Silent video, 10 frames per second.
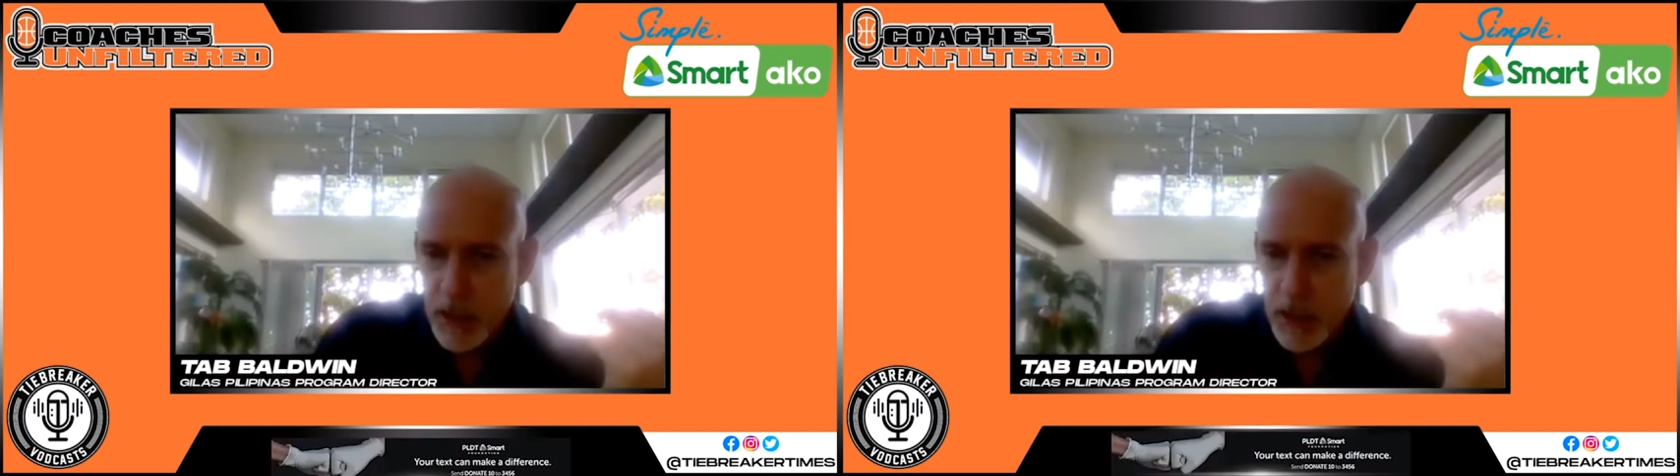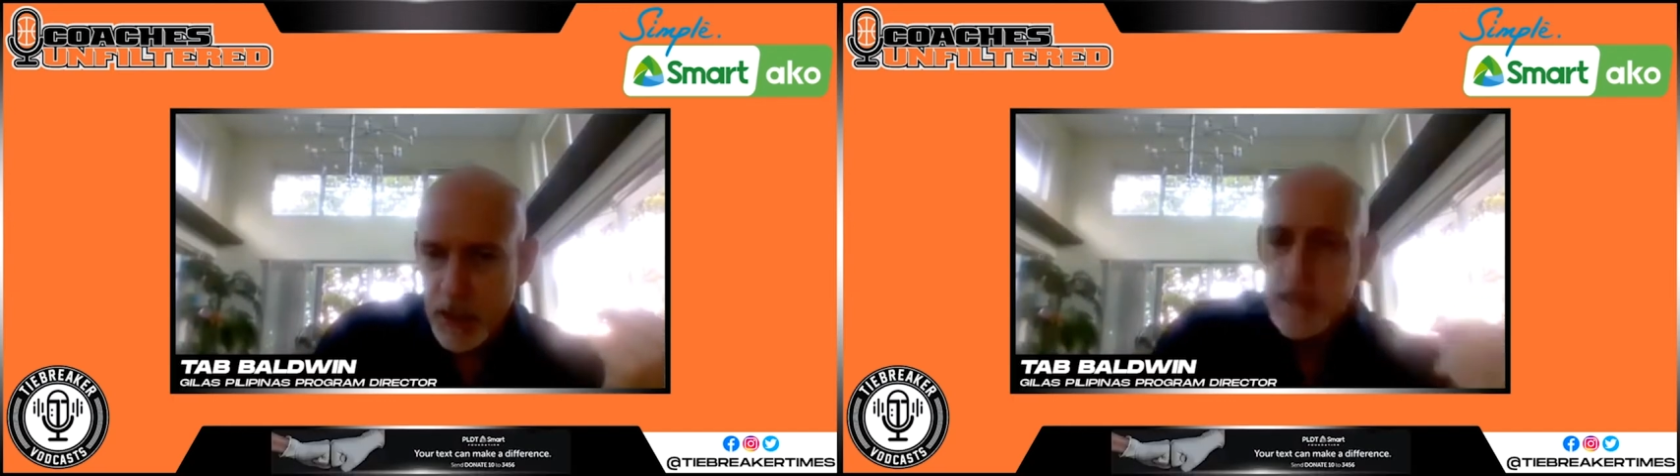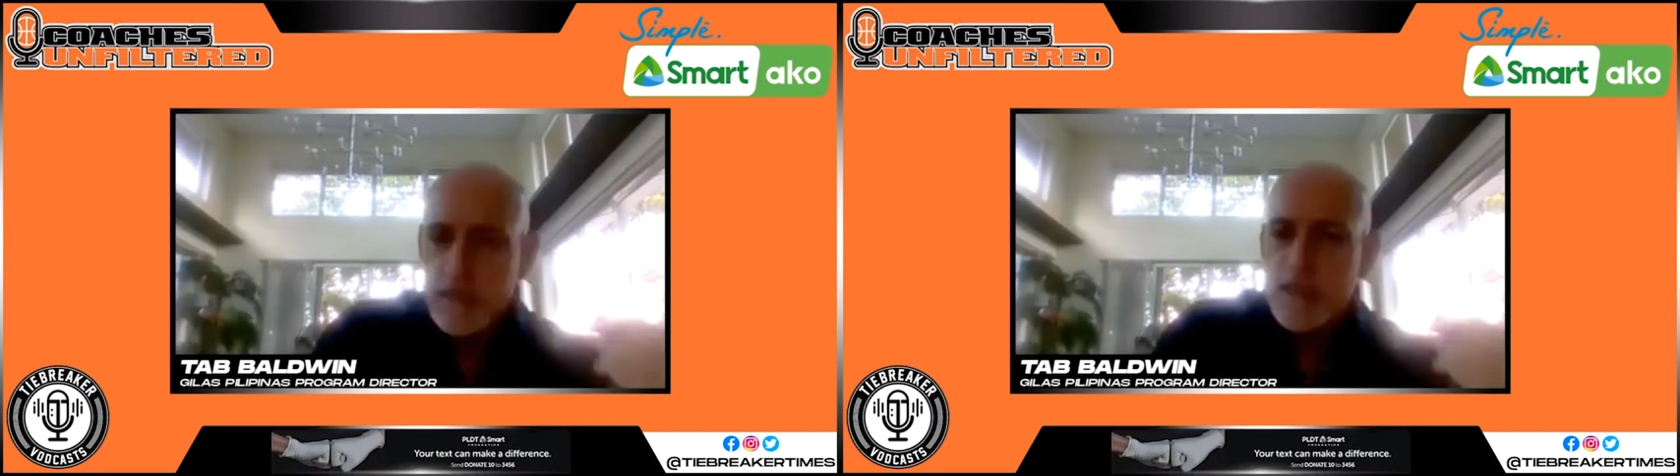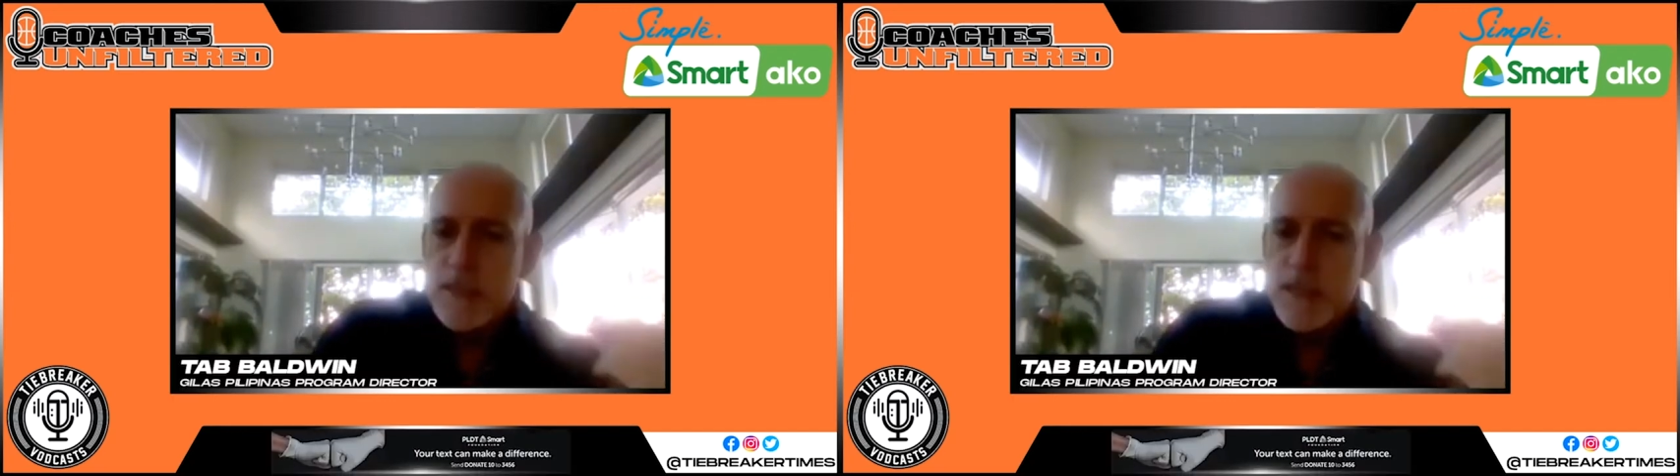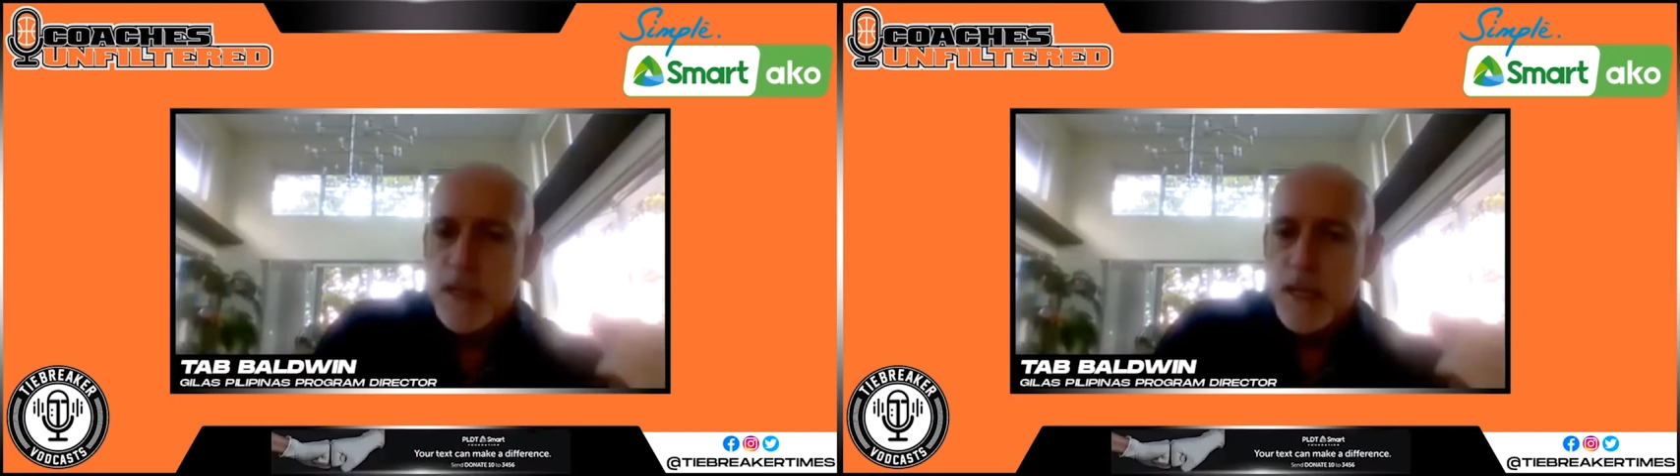Isn't
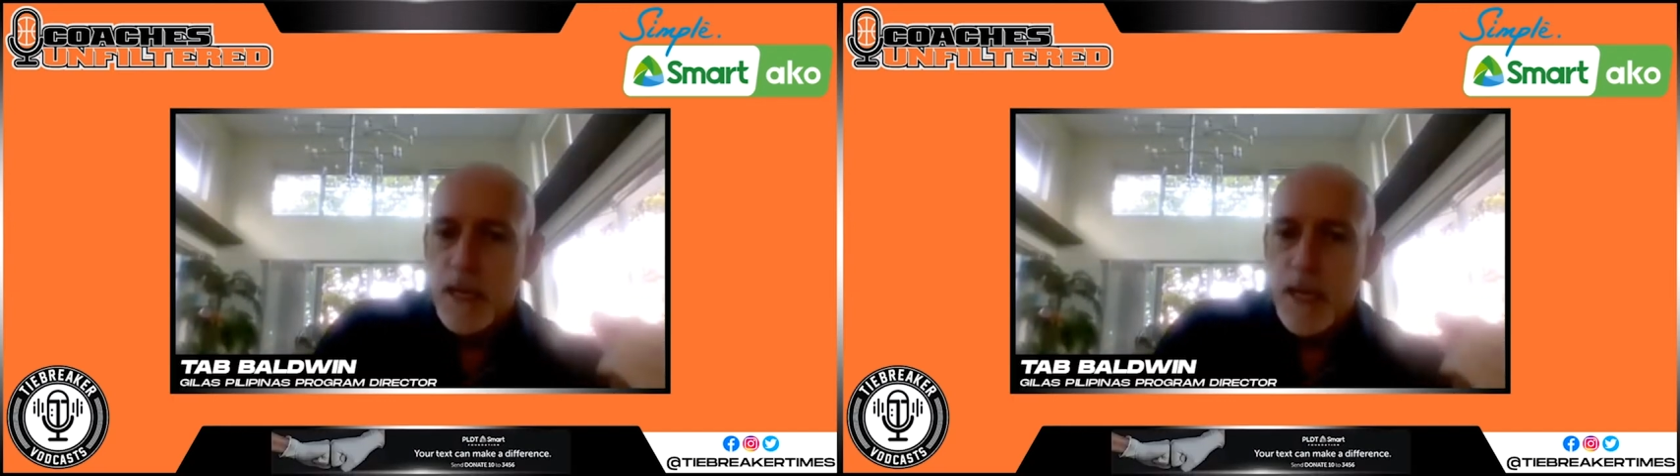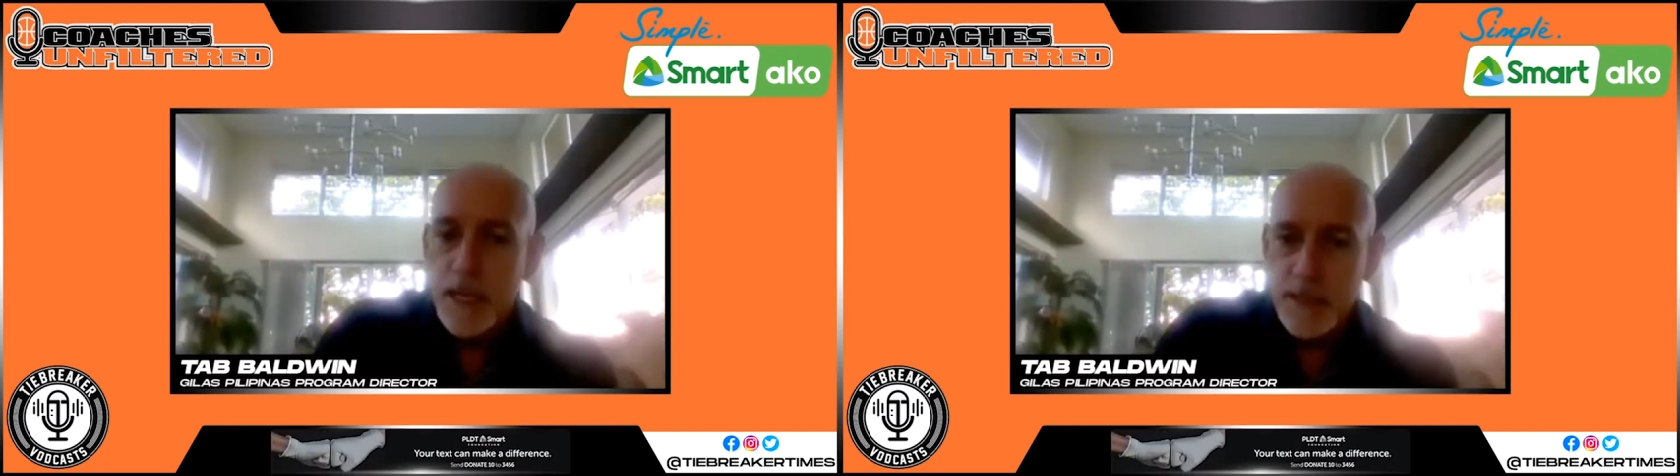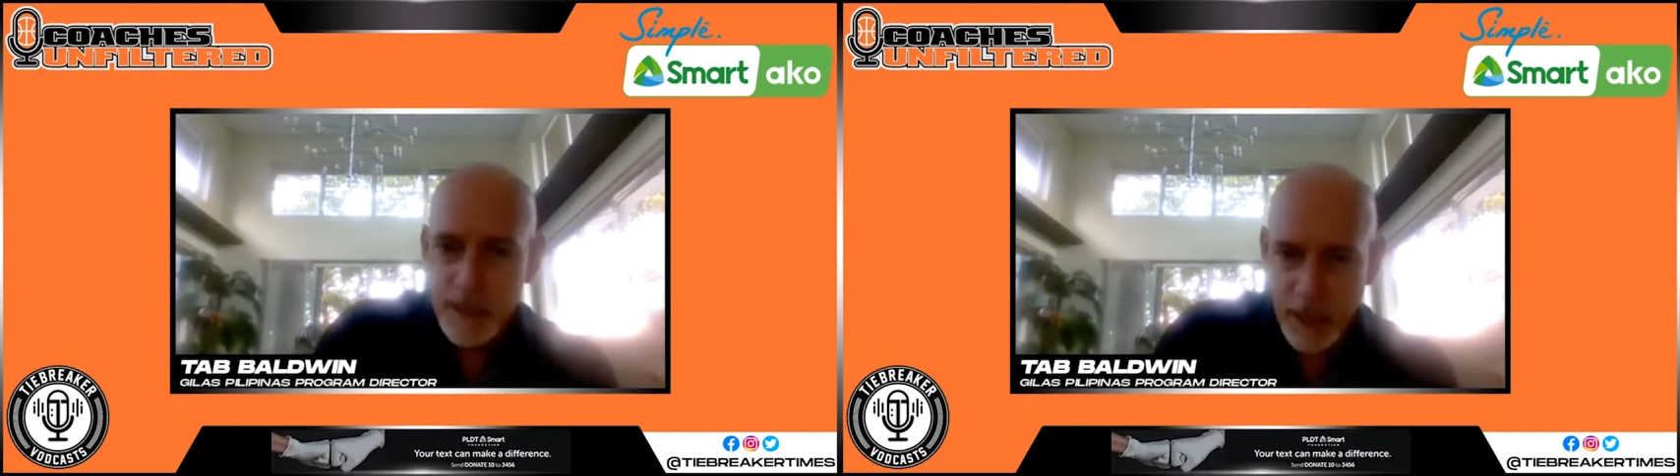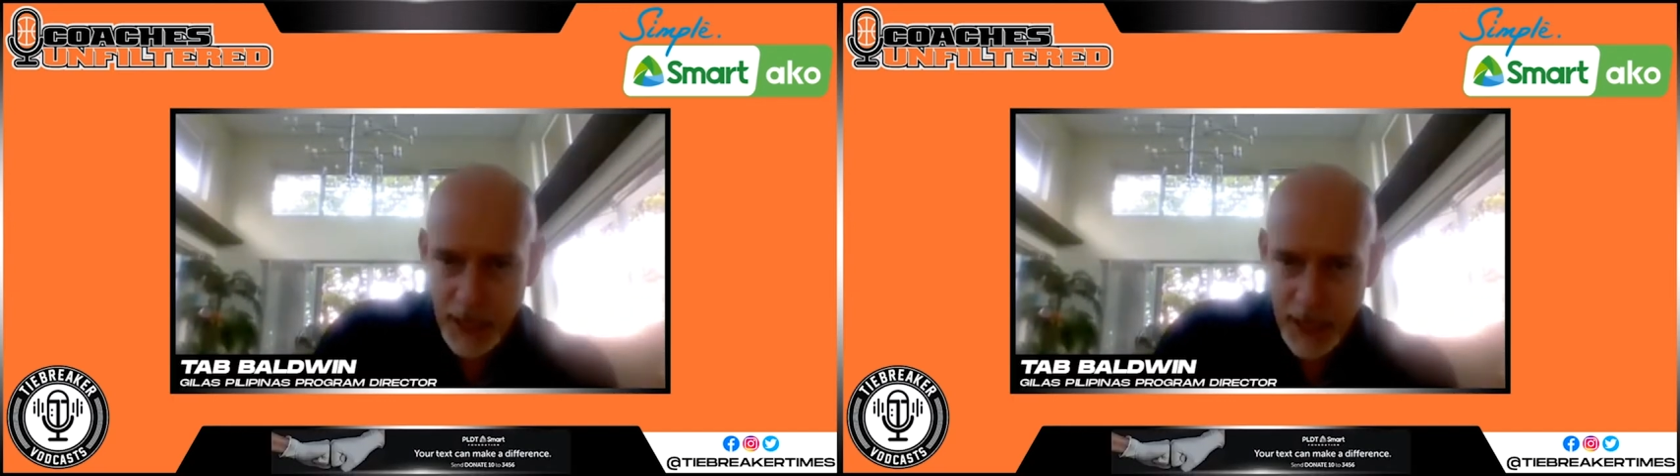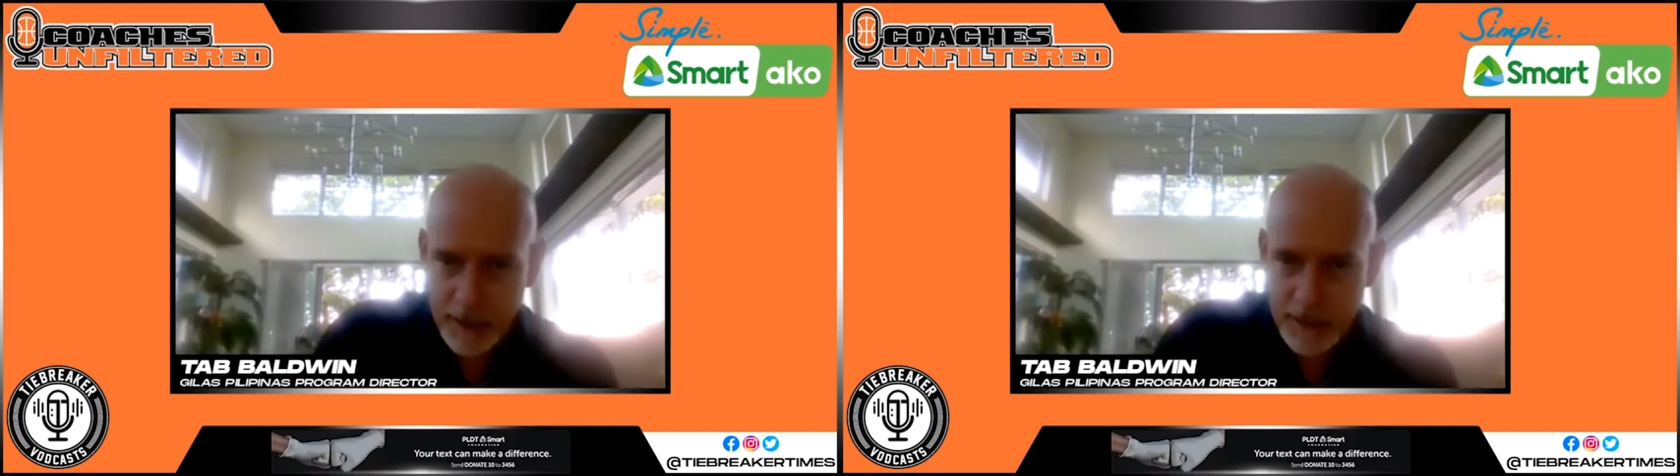
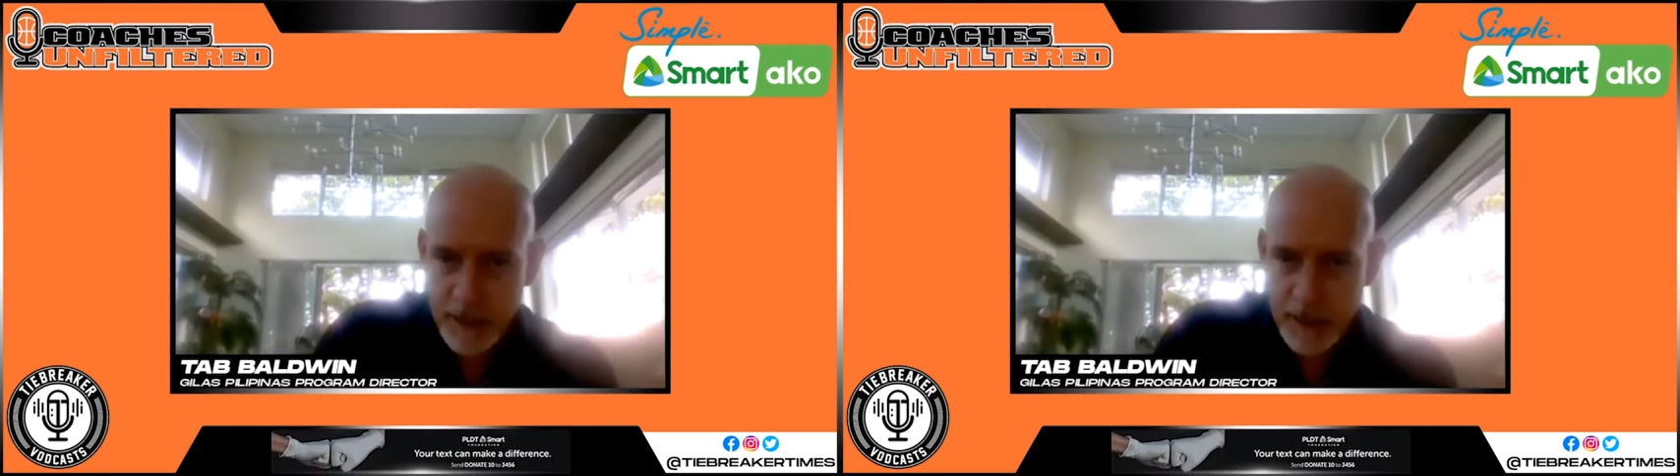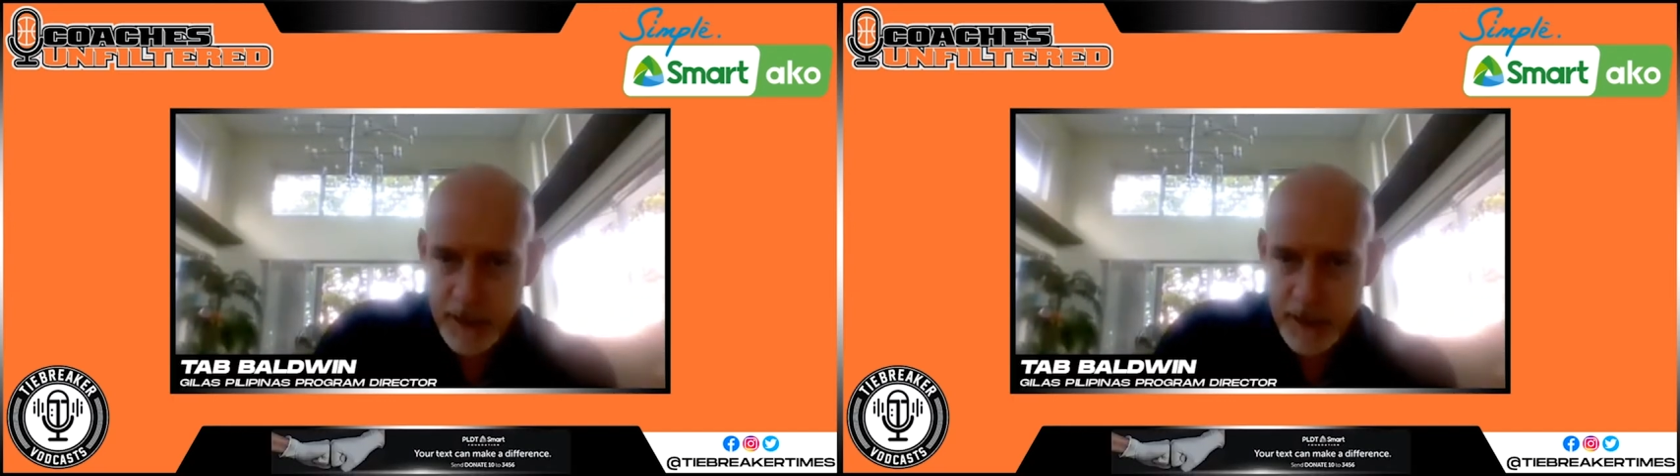intellect